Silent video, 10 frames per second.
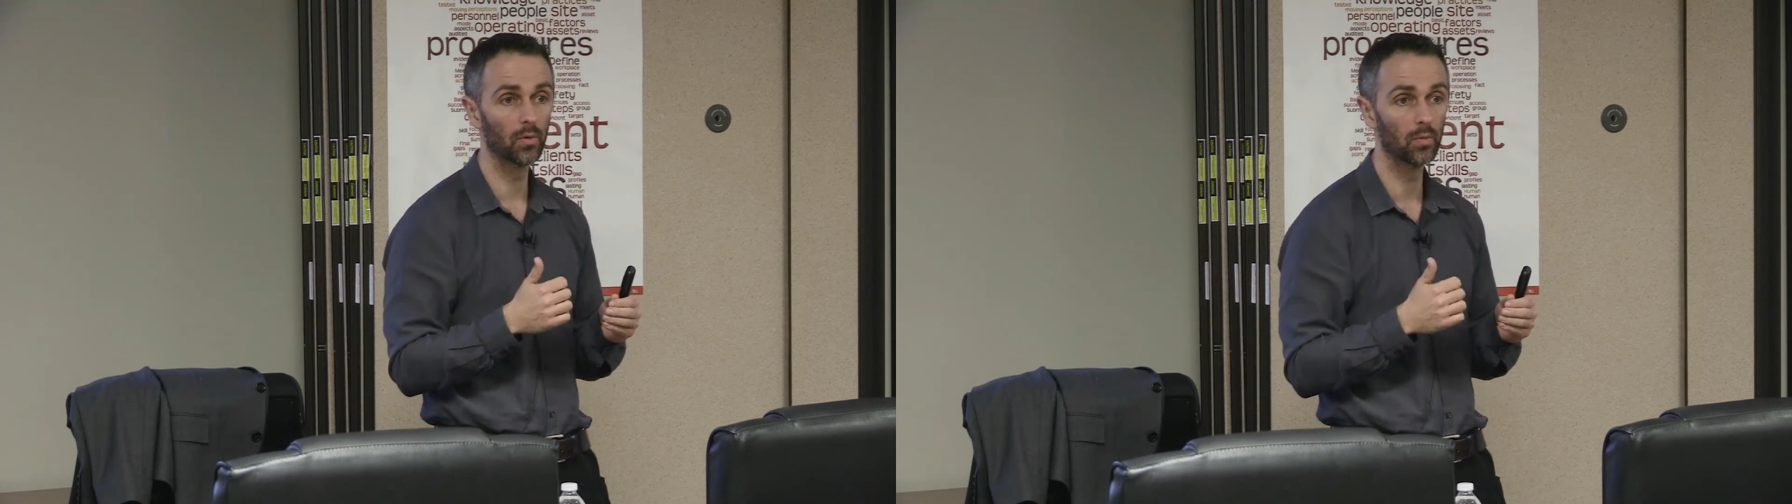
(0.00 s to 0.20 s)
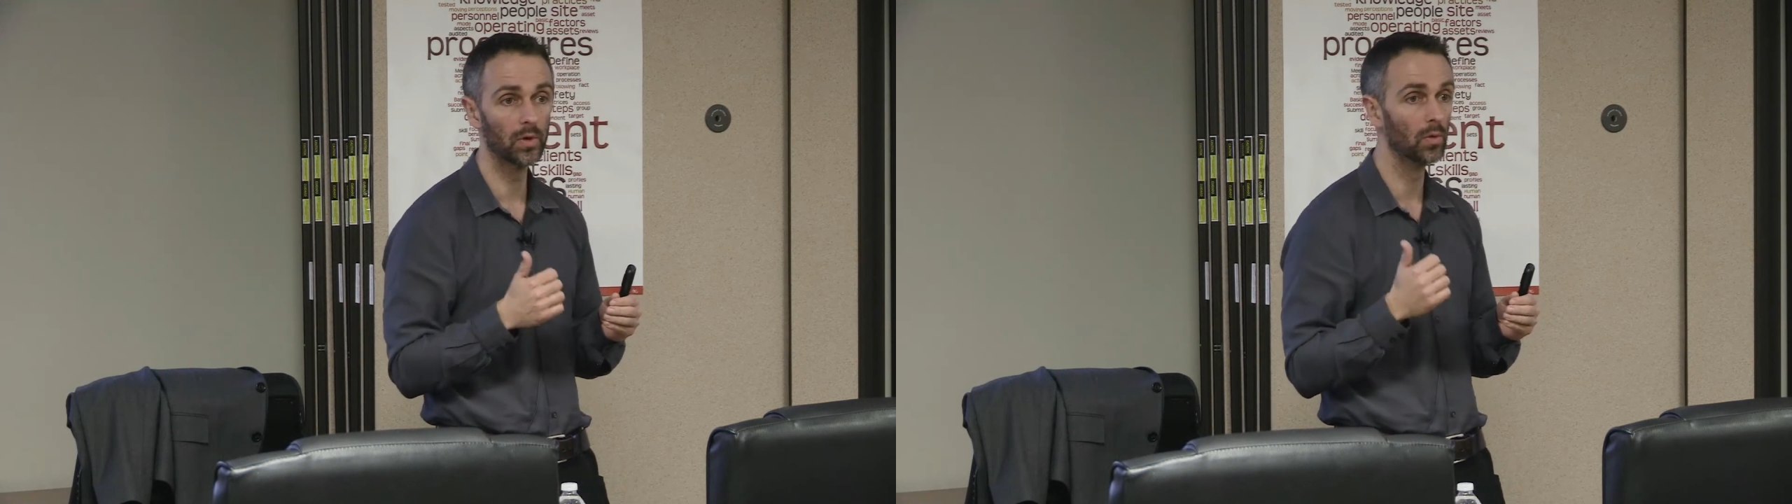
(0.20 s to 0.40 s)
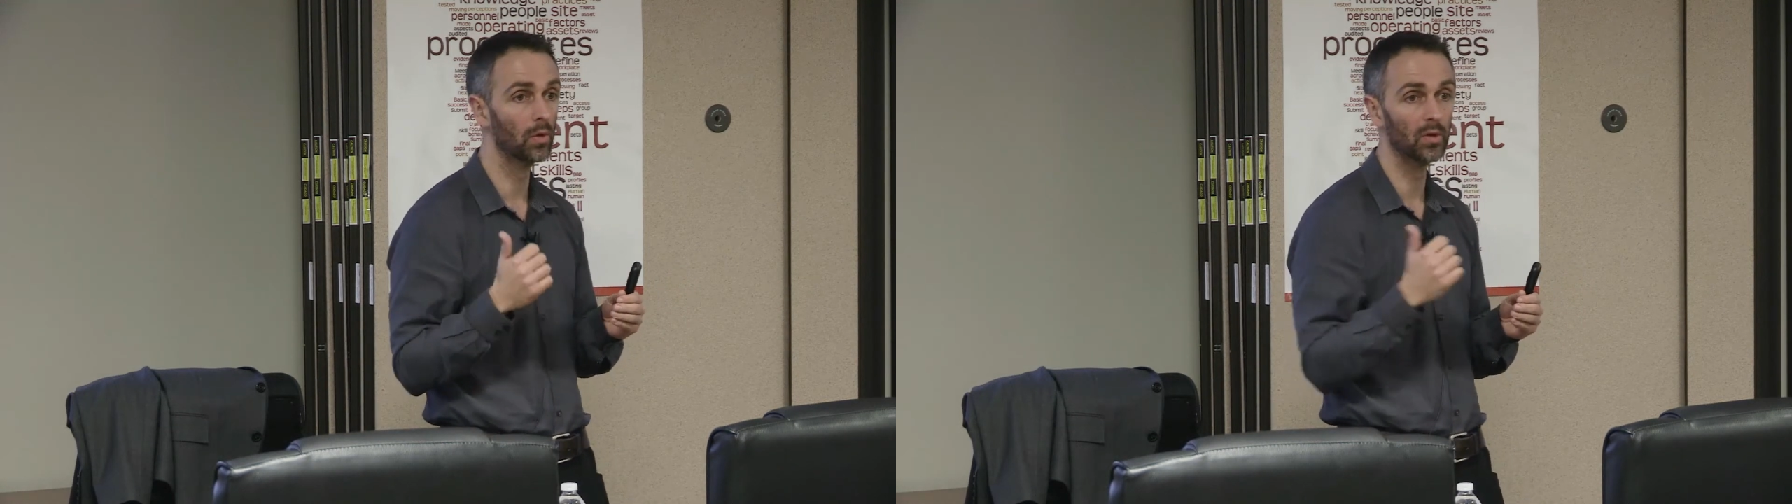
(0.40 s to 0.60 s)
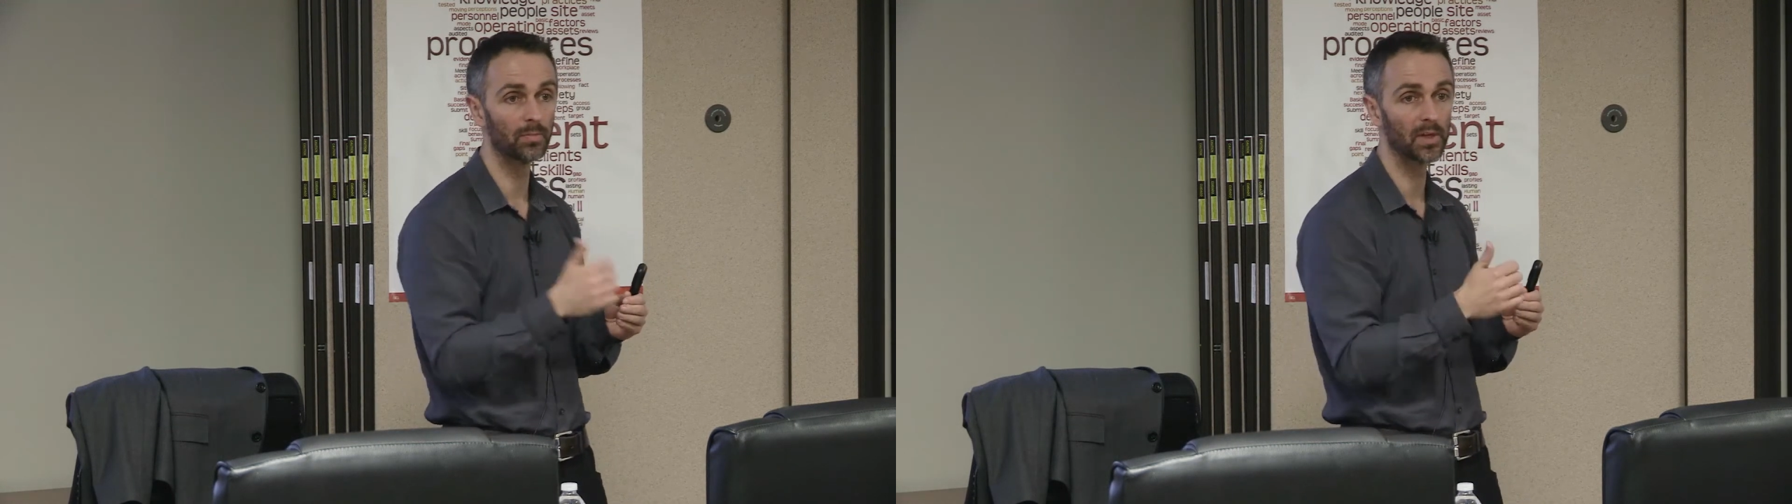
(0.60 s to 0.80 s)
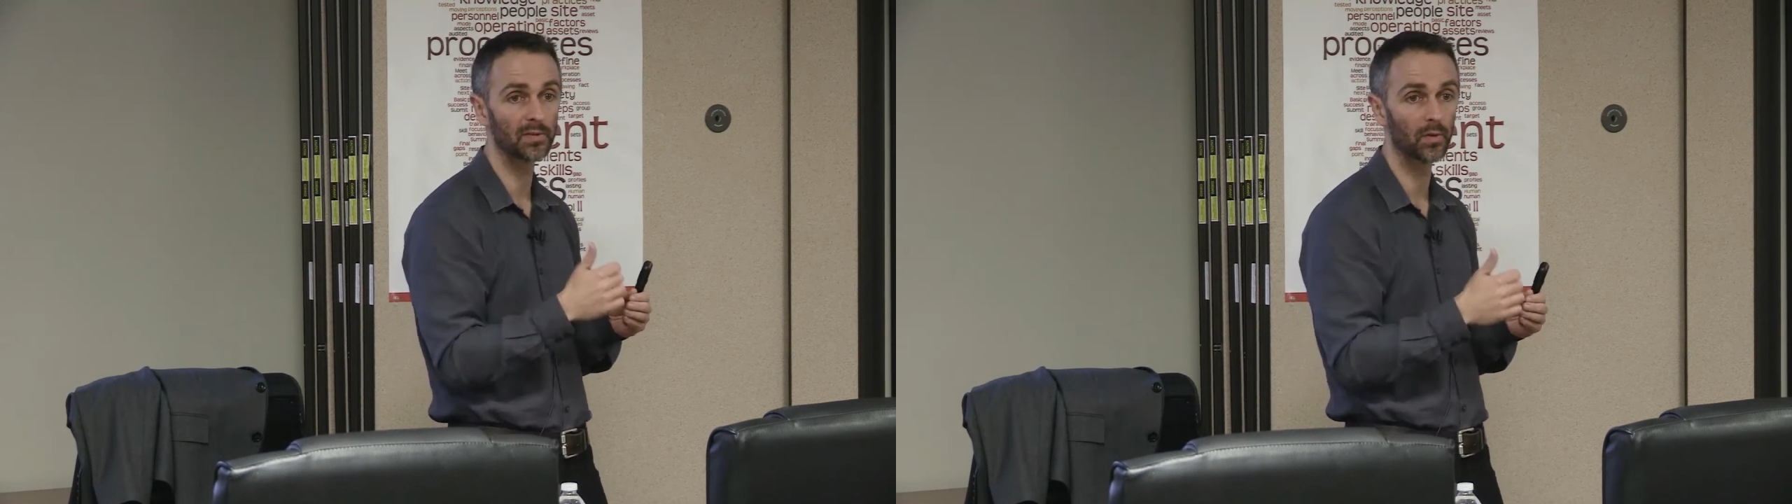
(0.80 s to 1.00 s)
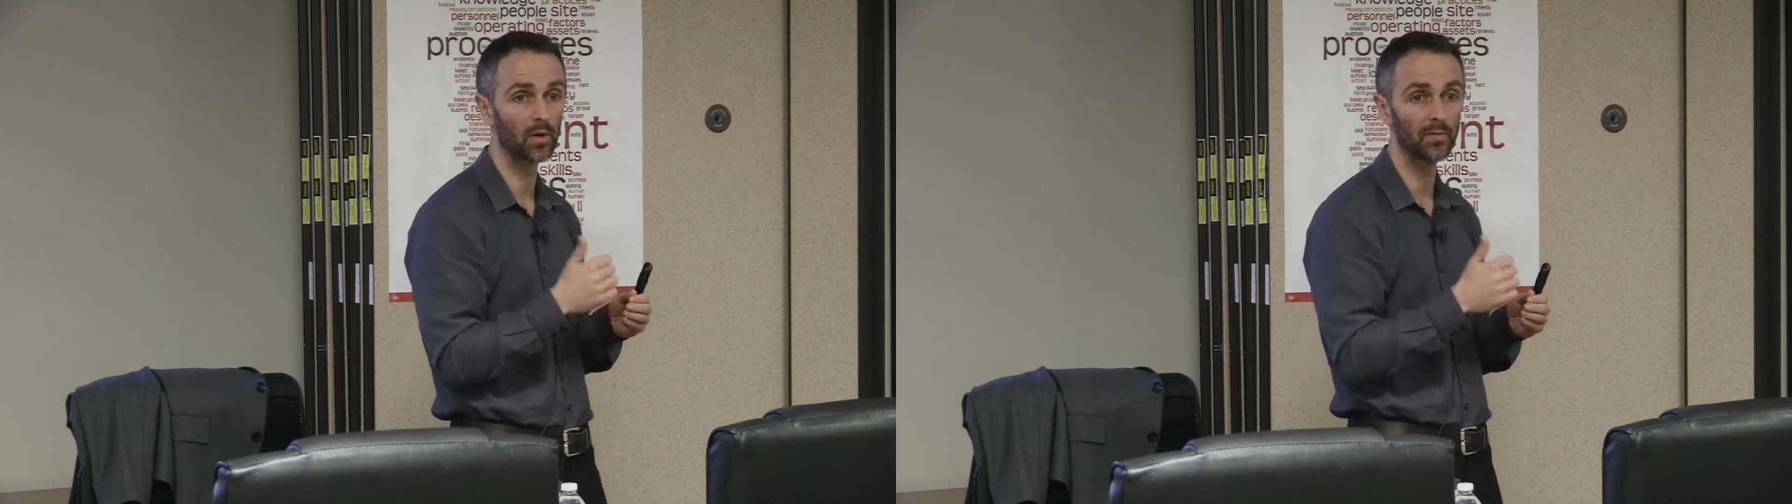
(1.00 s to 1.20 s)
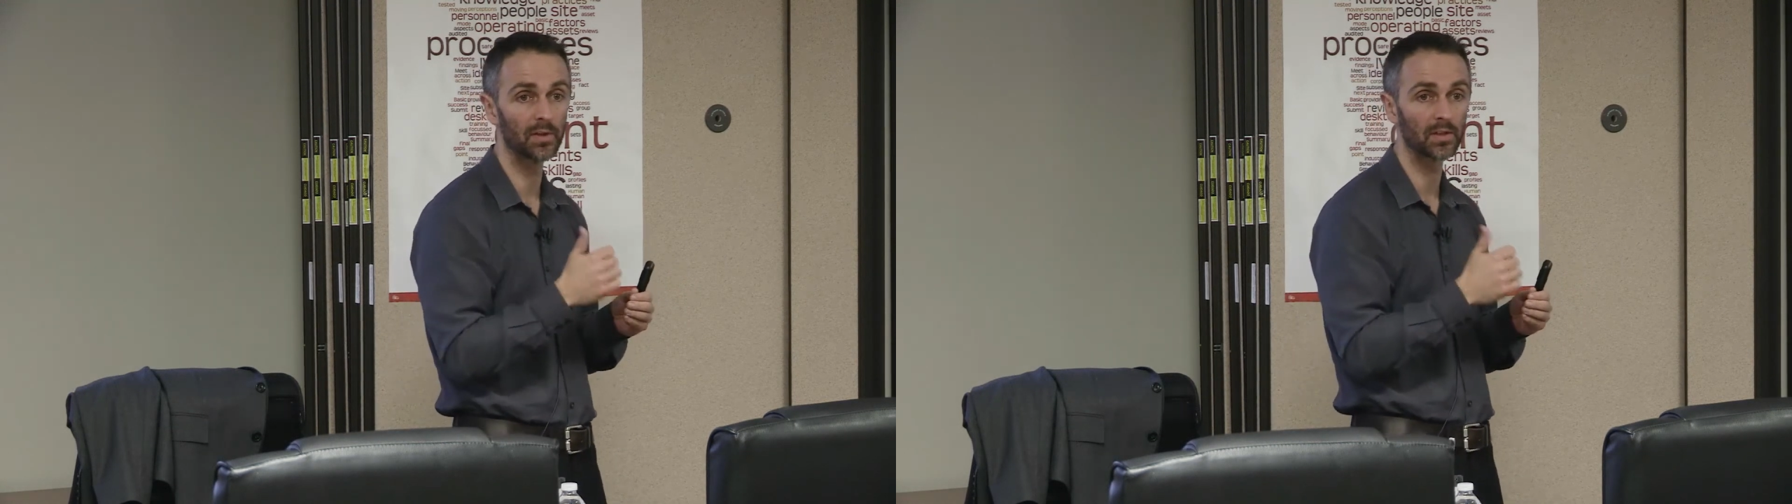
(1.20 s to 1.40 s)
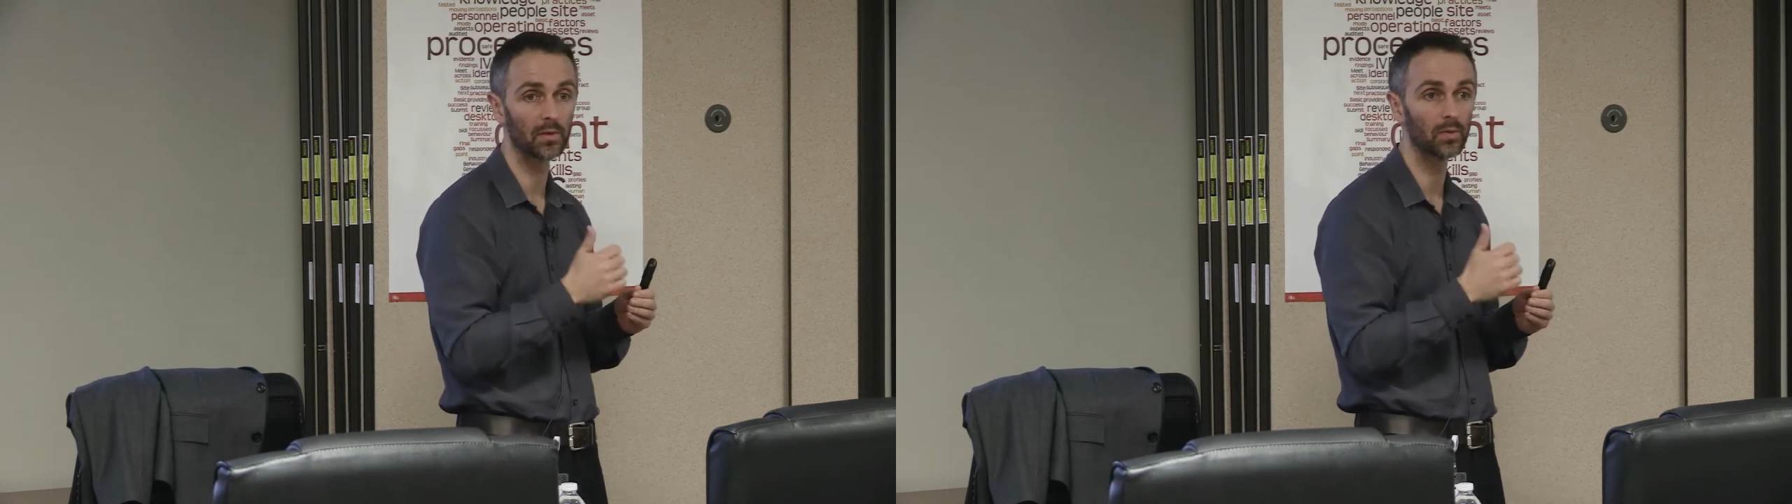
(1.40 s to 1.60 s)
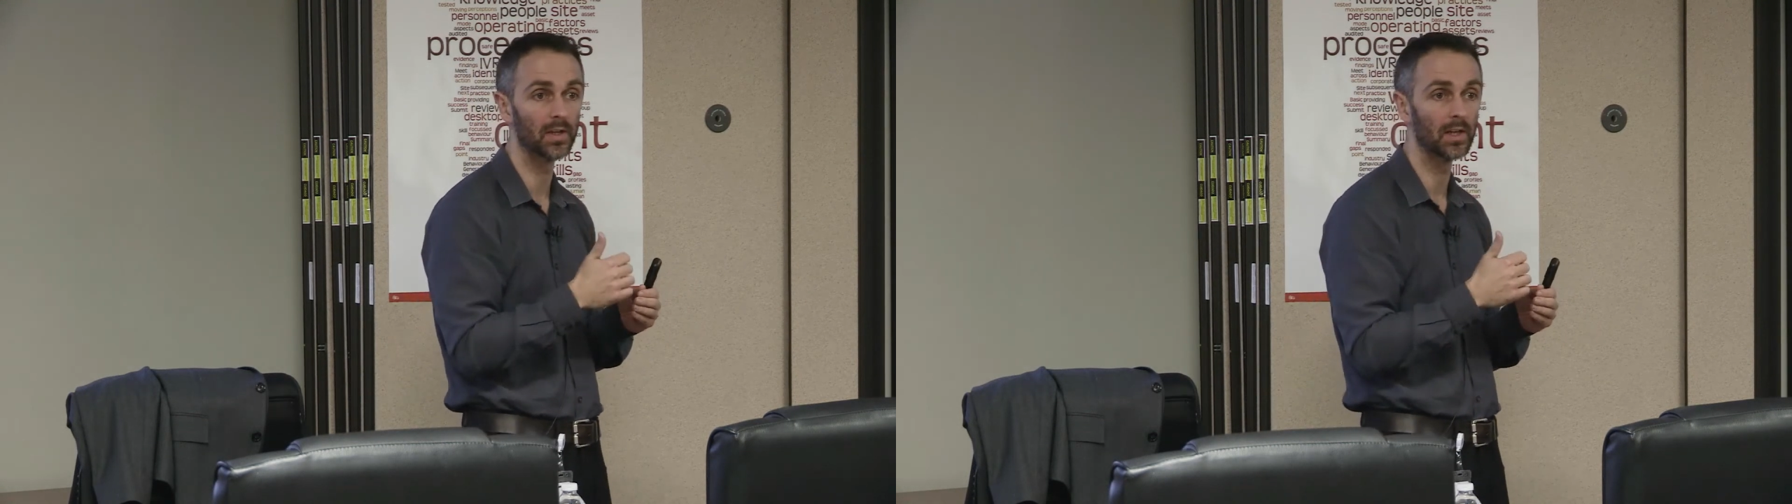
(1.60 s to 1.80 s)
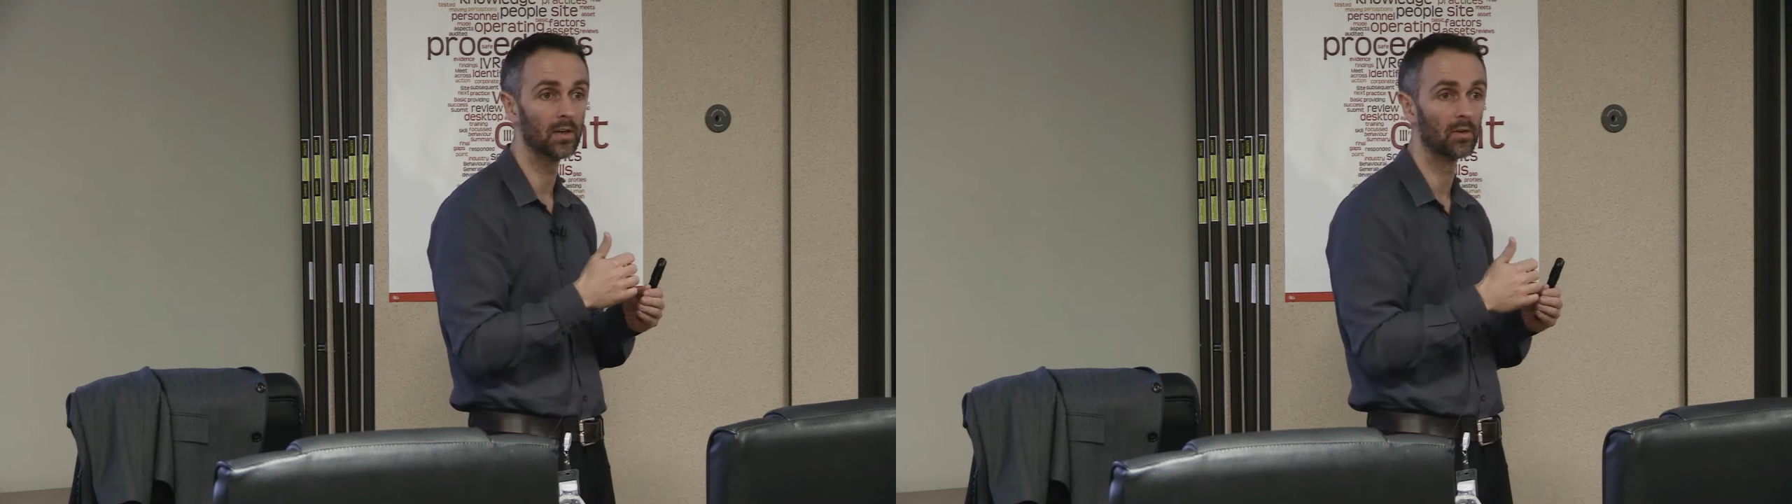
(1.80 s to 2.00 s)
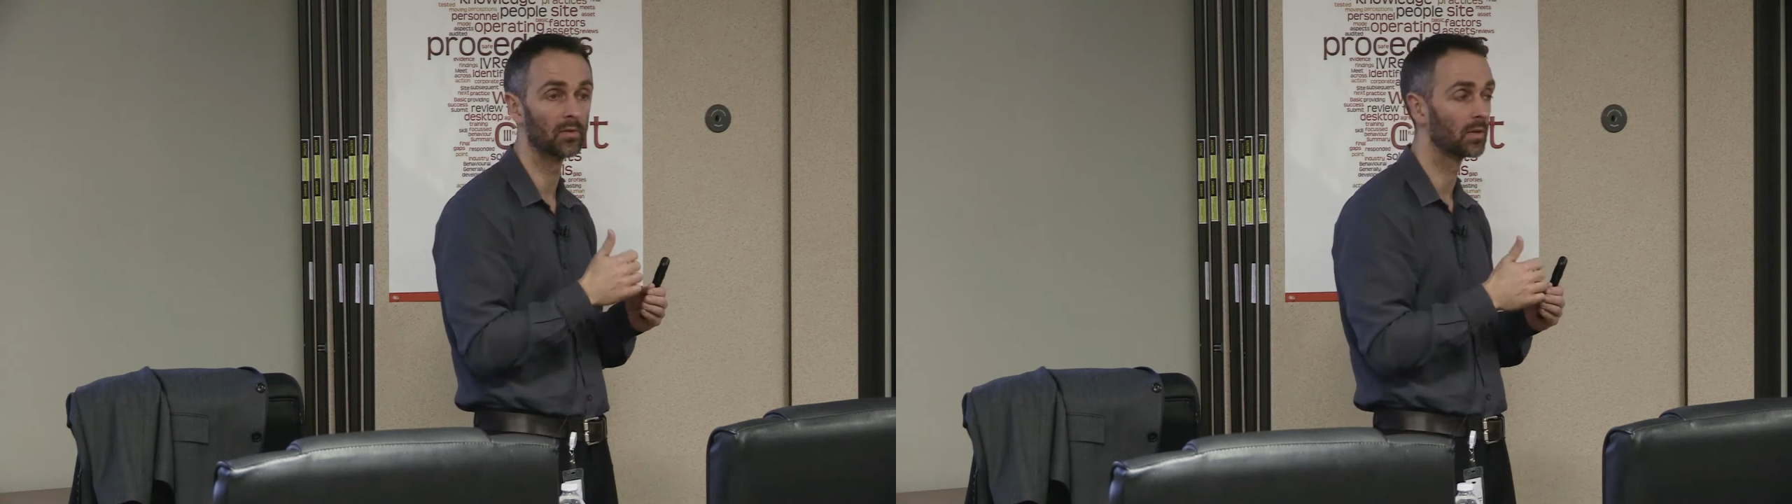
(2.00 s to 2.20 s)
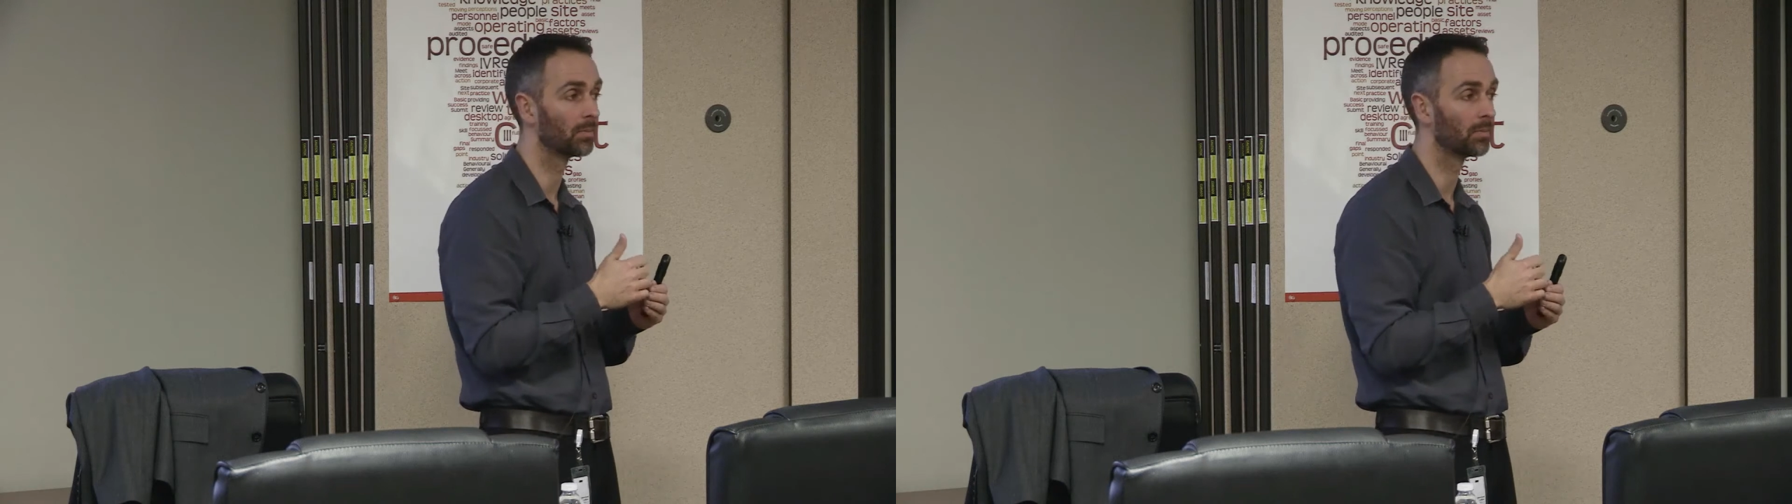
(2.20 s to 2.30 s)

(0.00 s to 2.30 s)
we will lose bids for every single day of